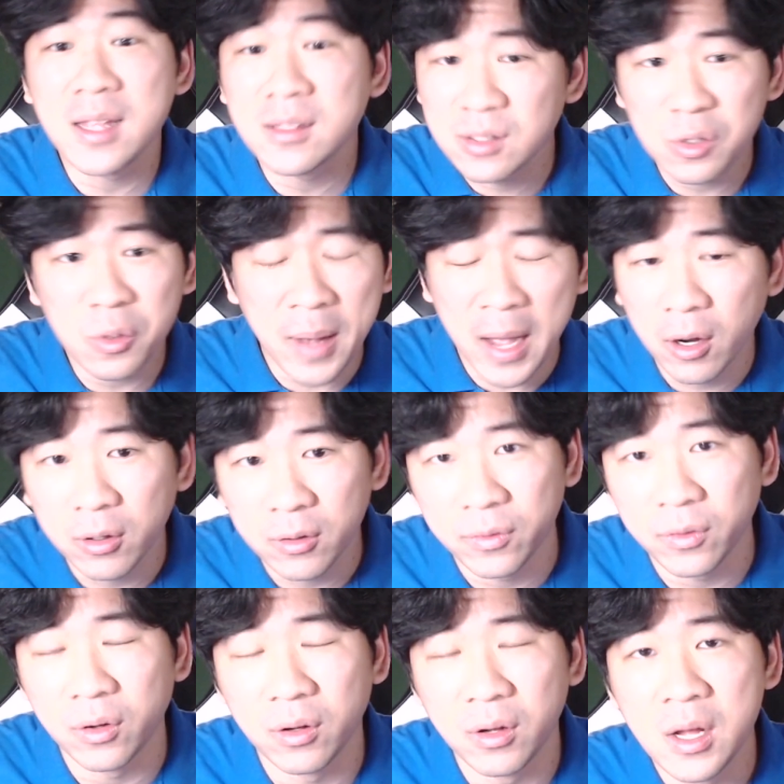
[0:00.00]
so
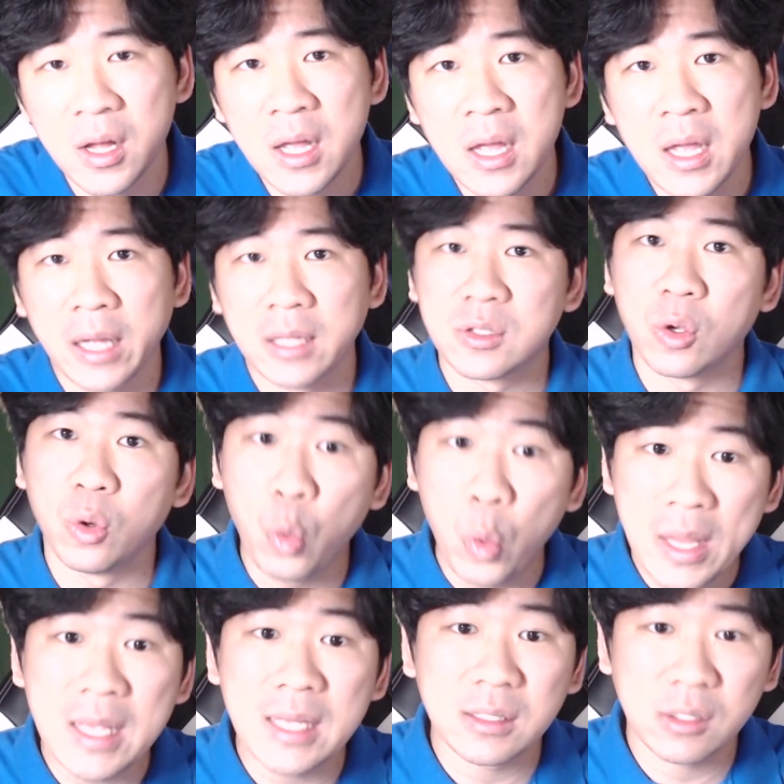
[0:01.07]
powerful. And so
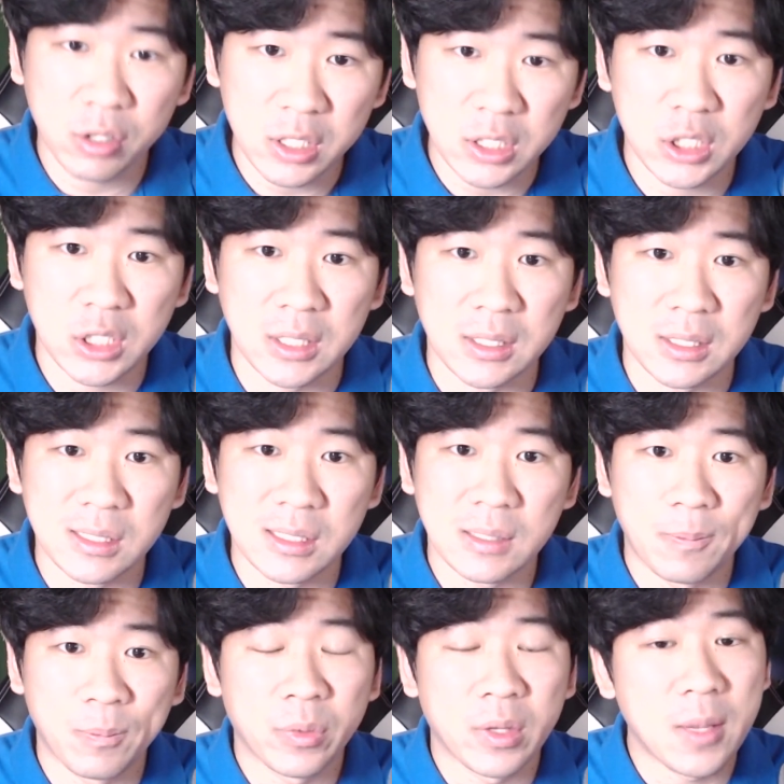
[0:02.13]
we as Christians,
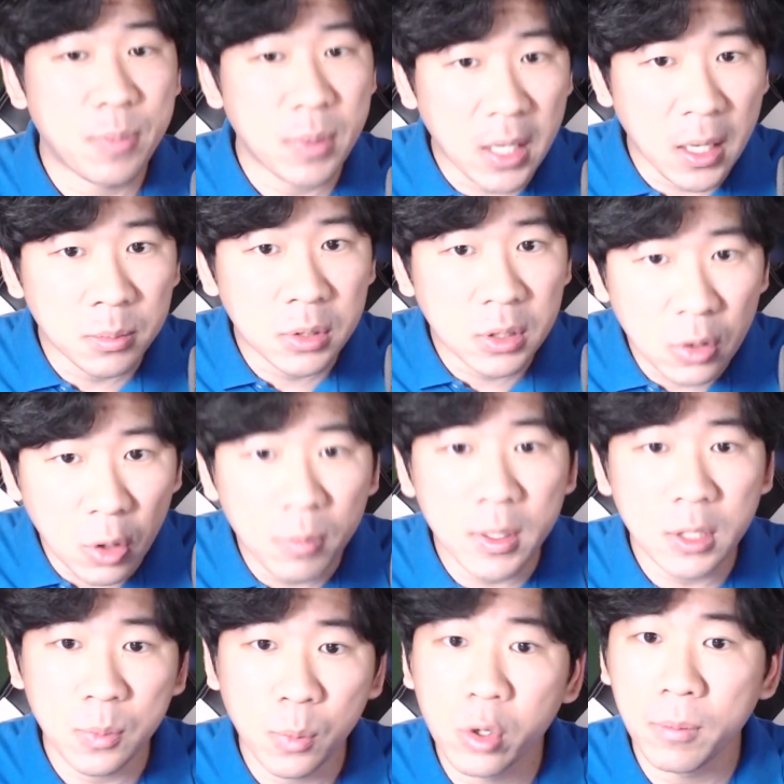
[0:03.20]
it becomes so
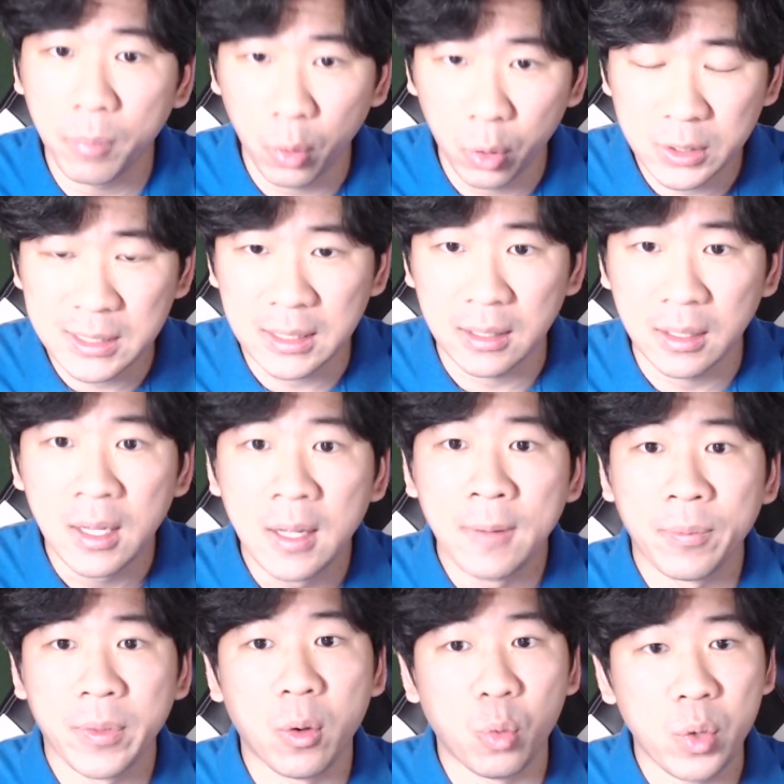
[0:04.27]
much more
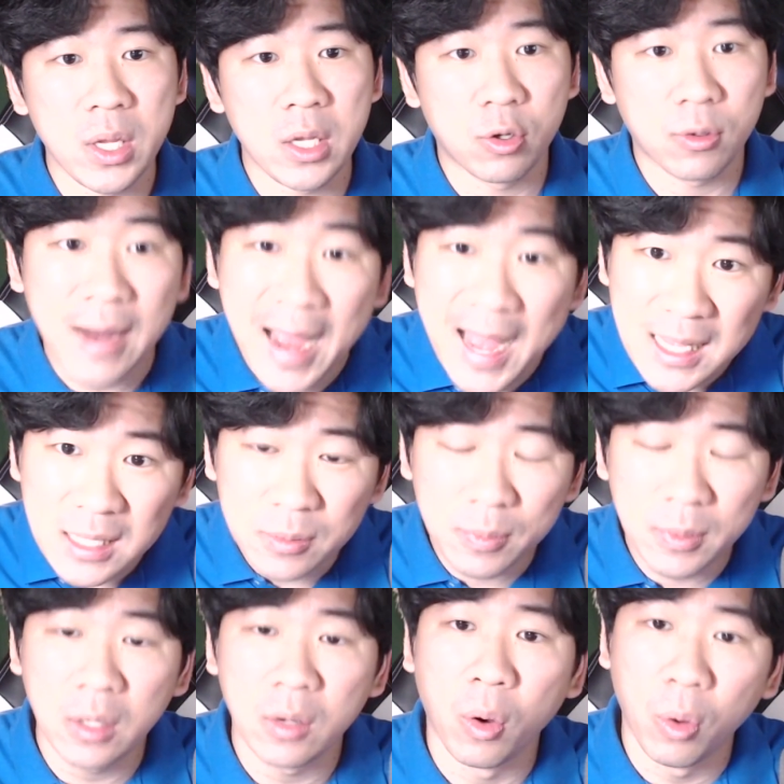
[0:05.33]
important that we
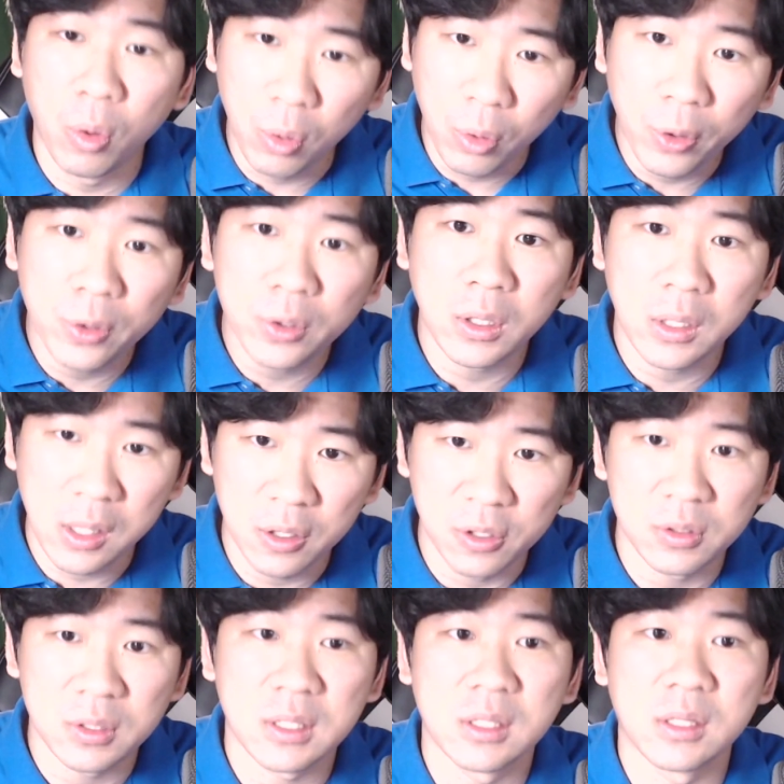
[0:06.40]
grasp and hold
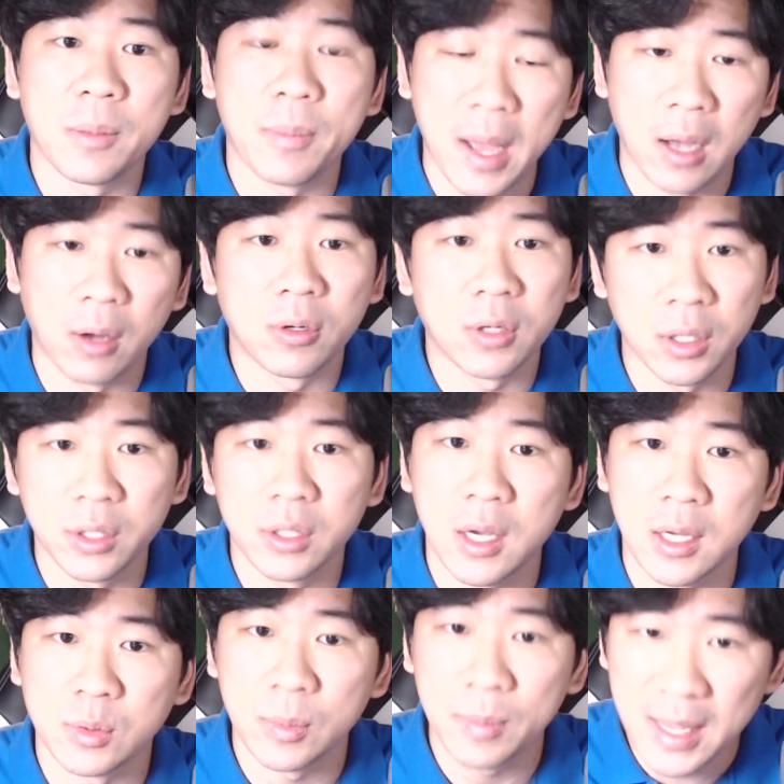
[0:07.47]
close the power of the
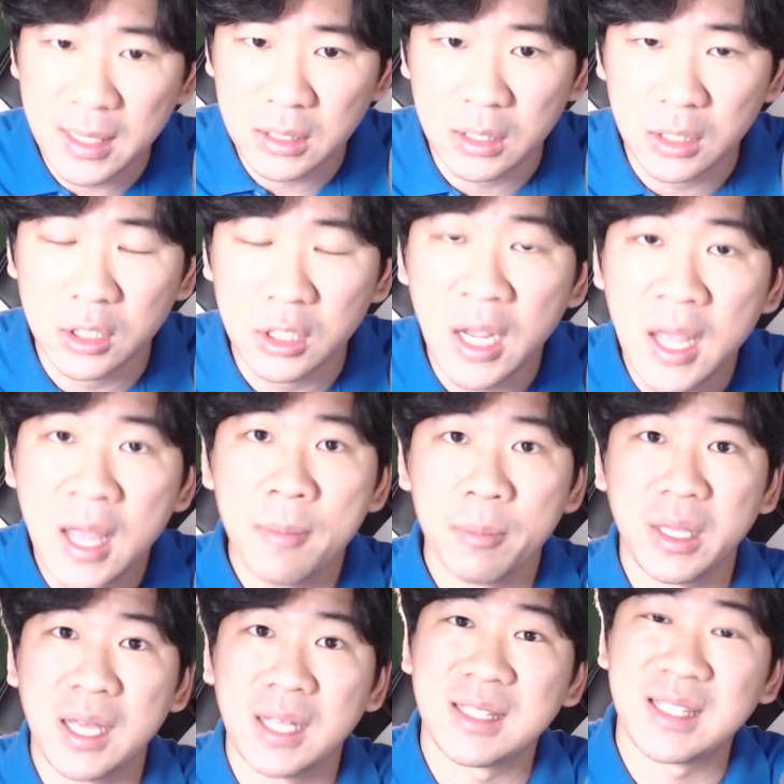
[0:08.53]
gospel message,
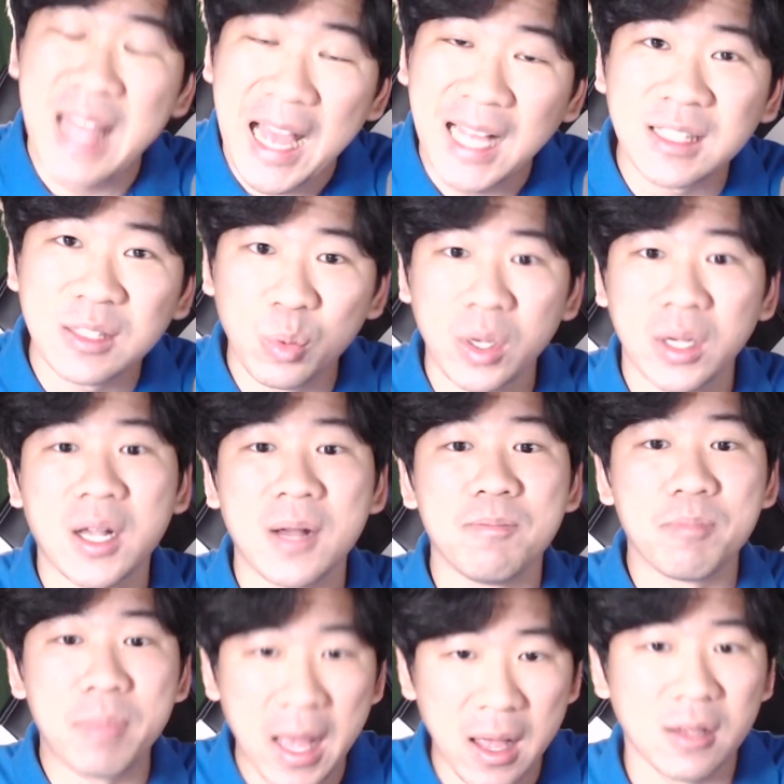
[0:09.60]
because that's what
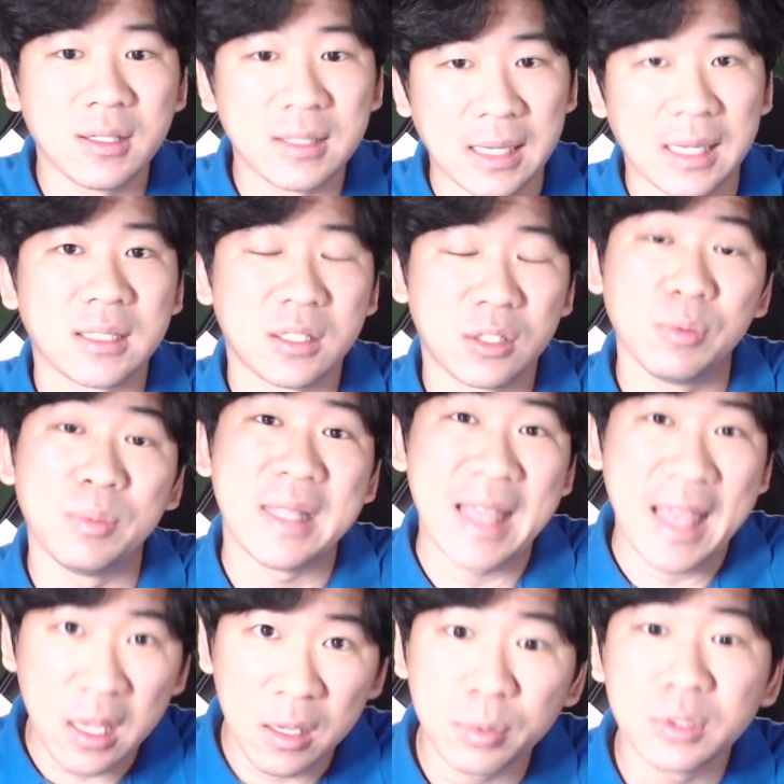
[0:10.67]
compels us to
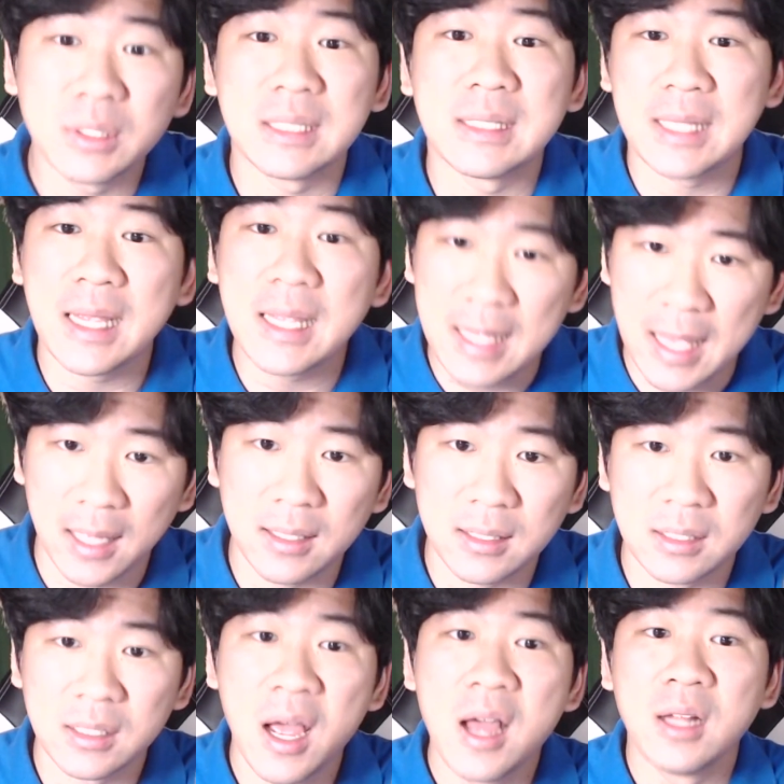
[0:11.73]
be able to say
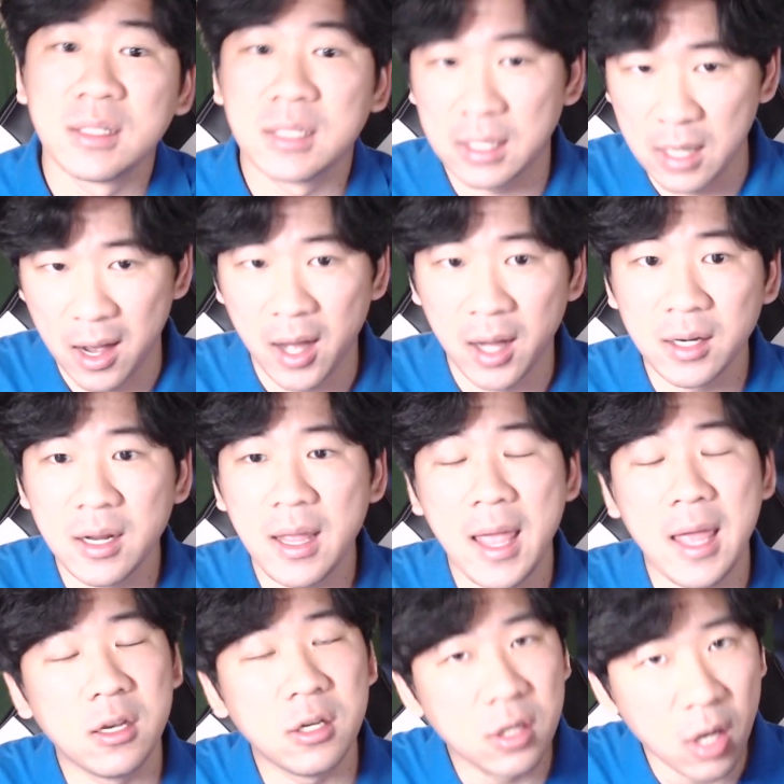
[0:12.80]
yes to God
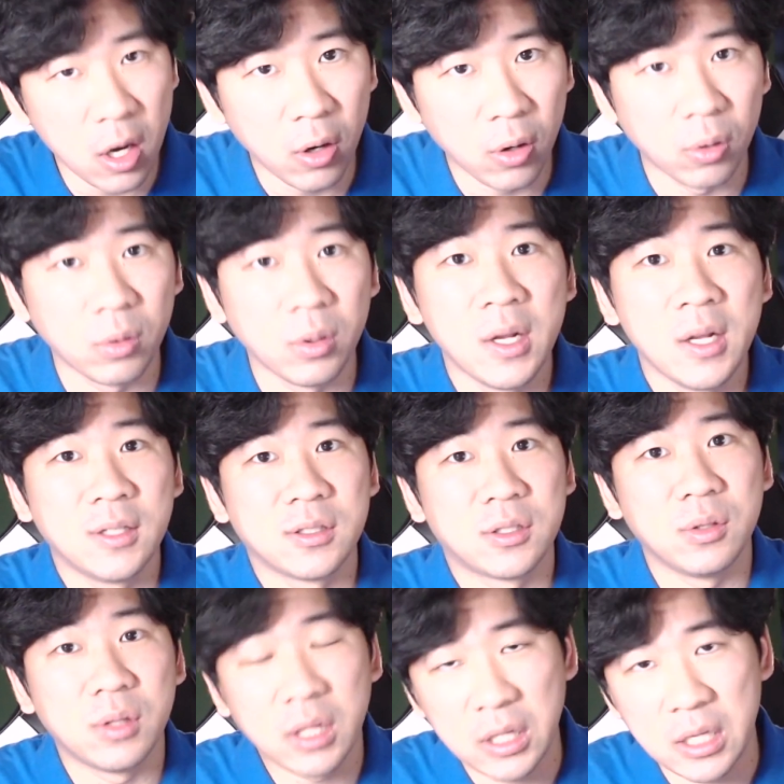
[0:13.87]
and no
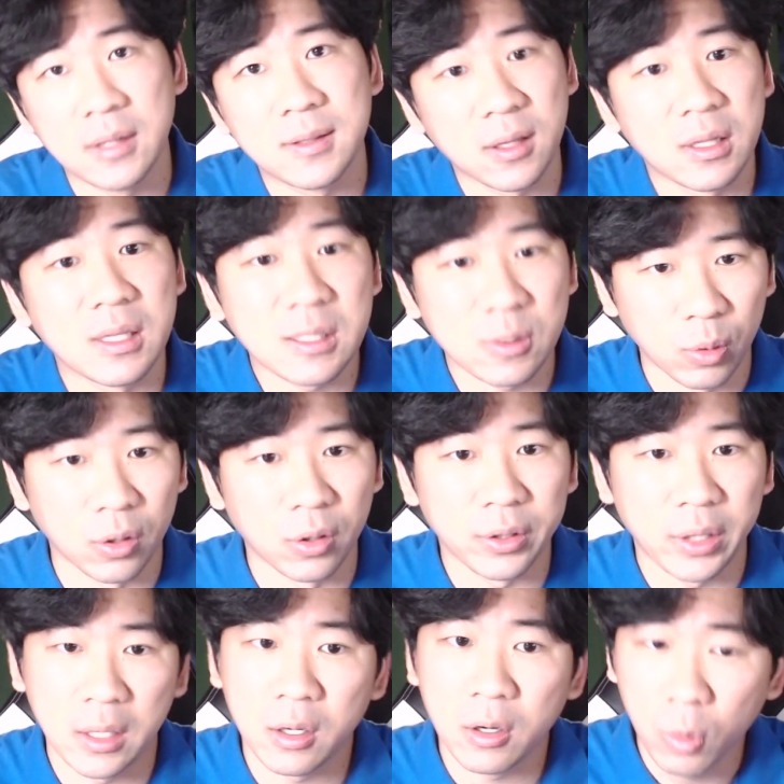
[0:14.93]
to the things of this world
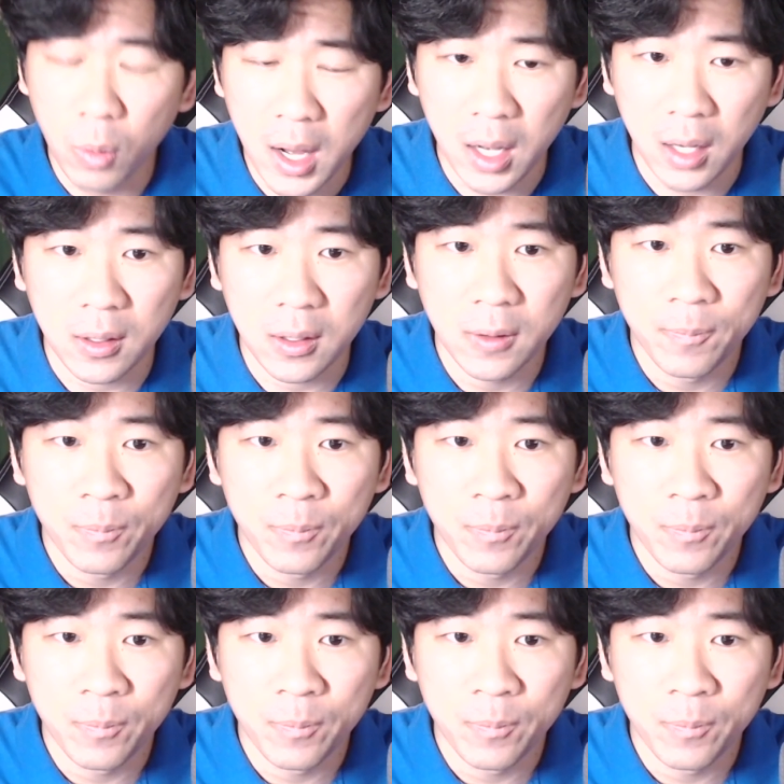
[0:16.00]
in our walk.